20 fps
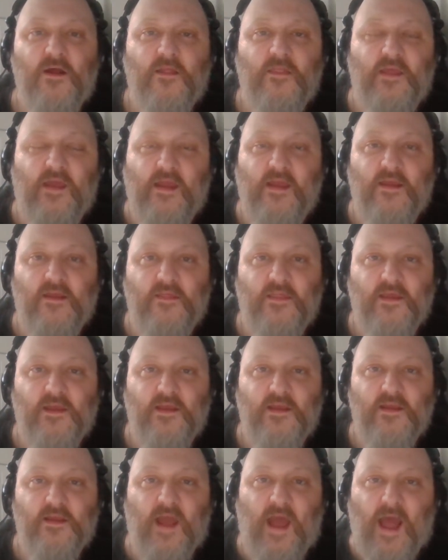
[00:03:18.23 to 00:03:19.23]

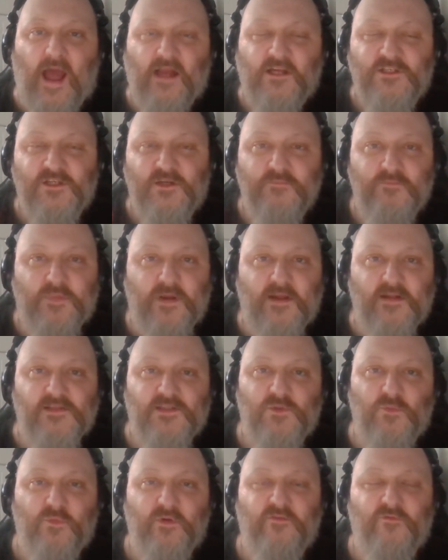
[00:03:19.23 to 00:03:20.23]
the action beats
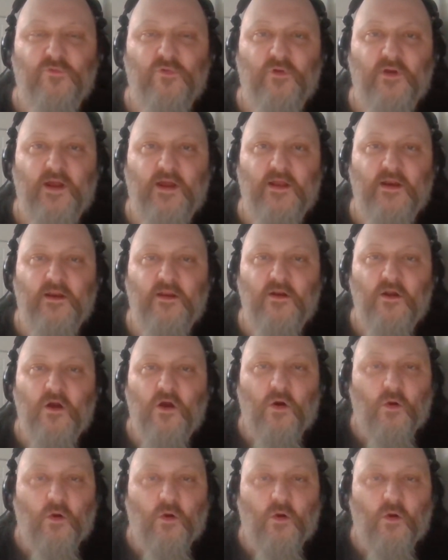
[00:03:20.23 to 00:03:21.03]
that we've created,